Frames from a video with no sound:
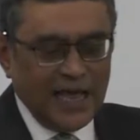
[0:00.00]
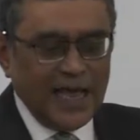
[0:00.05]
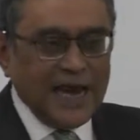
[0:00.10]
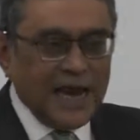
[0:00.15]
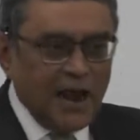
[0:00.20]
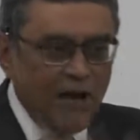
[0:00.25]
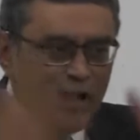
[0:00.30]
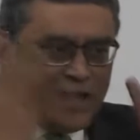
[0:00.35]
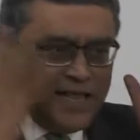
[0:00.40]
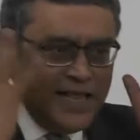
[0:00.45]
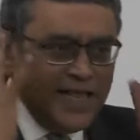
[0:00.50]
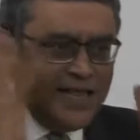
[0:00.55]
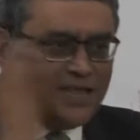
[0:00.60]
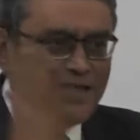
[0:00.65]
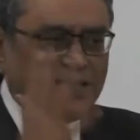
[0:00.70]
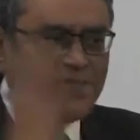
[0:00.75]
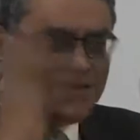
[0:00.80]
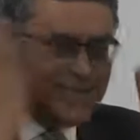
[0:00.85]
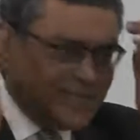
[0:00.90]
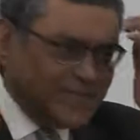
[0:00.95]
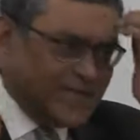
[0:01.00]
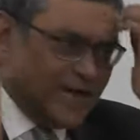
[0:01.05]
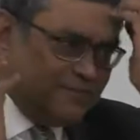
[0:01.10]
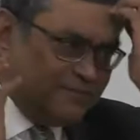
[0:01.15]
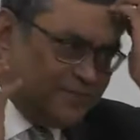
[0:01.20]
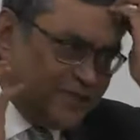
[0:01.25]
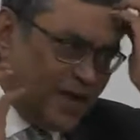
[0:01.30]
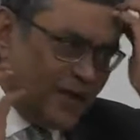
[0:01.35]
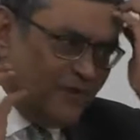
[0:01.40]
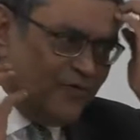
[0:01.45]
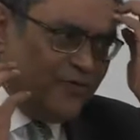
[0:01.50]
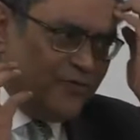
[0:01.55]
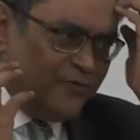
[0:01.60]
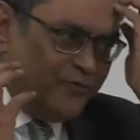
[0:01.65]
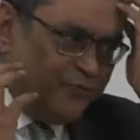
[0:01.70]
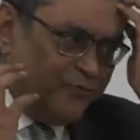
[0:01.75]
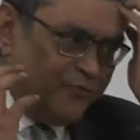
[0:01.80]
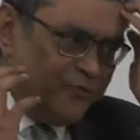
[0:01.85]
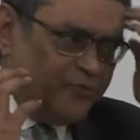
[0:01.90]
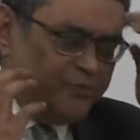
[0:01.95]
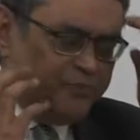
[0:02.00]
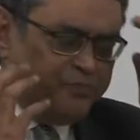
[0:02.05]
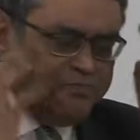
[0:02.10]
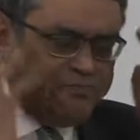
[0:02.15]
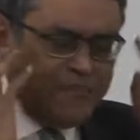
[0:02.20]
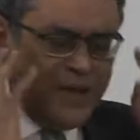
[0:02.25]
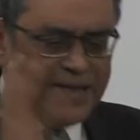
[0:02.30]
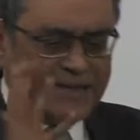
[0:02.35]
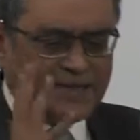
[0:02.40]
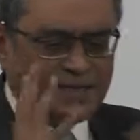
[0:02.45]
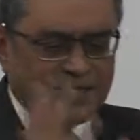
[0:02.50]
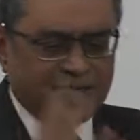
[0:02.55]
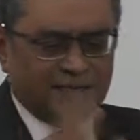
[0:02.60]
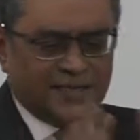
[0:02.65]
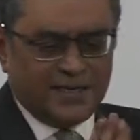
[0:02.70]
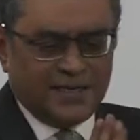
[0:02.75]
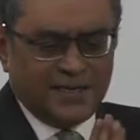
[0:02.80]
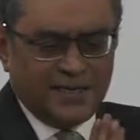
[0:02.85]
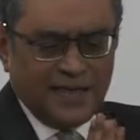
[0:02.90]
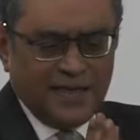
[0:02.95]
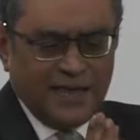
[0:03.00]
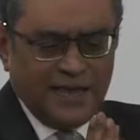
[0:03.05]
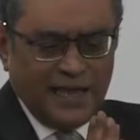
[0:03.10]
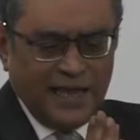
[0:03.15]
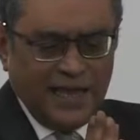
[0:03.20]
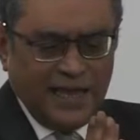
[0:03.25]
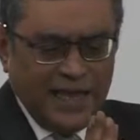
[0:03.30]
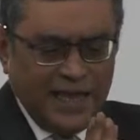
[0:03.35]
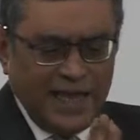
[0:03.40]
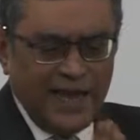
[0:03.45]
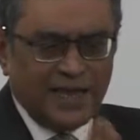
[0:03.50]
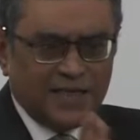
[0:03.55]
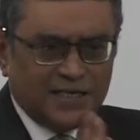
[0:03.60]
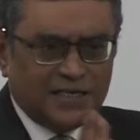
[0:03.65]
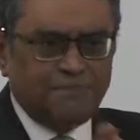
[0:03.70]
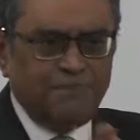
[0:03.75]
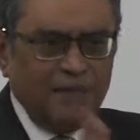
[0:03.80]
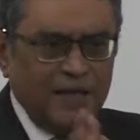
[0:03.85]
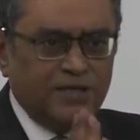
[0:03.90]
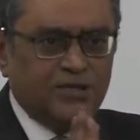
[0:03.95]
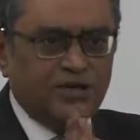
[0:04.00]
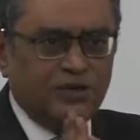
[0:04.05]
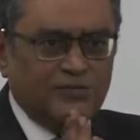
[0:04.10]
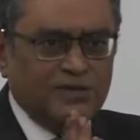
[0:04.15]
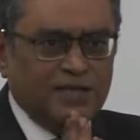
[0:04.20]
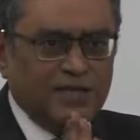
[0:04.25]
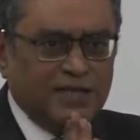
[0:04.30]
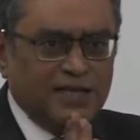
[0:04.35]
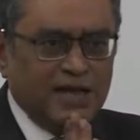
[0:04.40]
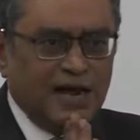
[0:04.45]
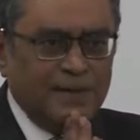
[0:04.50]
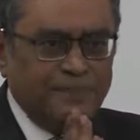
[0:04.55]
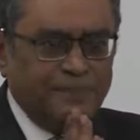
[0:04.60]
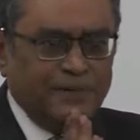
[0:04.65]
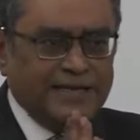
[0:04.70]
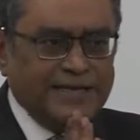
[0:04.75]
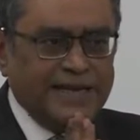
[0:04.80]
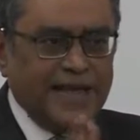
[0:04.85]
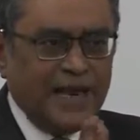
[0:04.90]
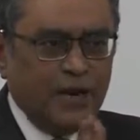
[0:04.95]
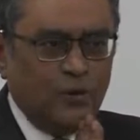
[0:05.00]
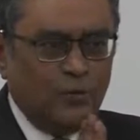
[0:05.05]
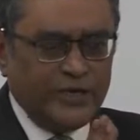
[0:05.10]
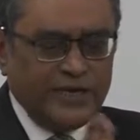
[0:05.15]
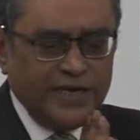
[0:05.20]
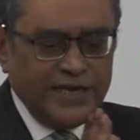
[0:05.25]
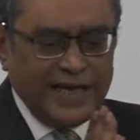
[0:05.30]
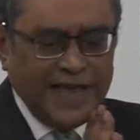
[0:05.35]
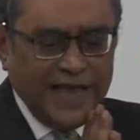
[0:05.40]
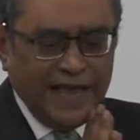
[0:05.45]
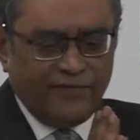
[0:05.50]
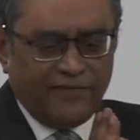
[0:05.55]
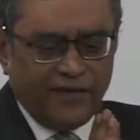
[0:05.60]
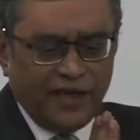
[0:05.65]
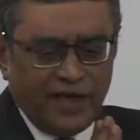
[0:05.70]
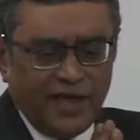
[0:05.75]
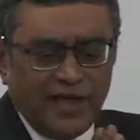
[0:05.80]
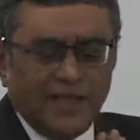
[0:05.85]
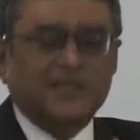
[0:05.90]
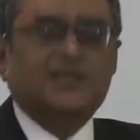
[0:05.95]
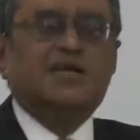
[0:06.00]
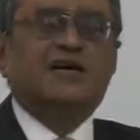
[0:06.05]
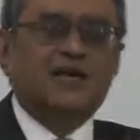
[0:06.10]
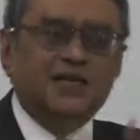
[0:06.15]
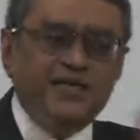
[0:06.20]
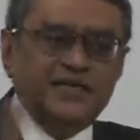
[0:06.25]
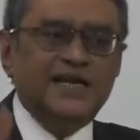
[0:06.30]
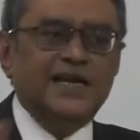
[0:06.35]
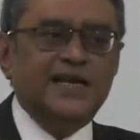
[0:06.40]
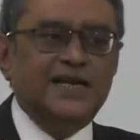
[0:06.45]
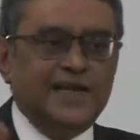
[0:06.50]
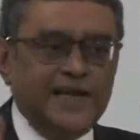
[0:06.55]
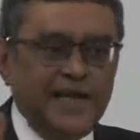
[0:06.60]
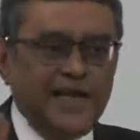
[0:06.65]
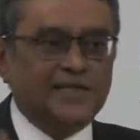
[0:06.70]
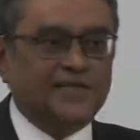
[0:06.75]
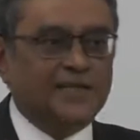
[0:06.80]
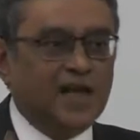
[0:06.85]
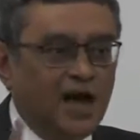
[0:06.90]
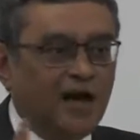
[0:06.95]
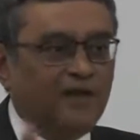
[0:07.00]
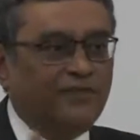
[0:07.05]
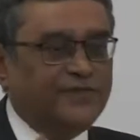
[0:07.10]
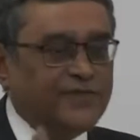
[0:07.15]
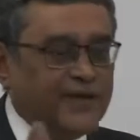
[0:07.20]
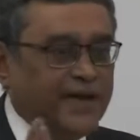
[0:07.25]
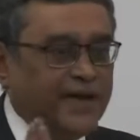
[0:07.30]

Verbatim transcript: Now, I think this comes out best in a speech of Sardar Patel, which he gave 13 days after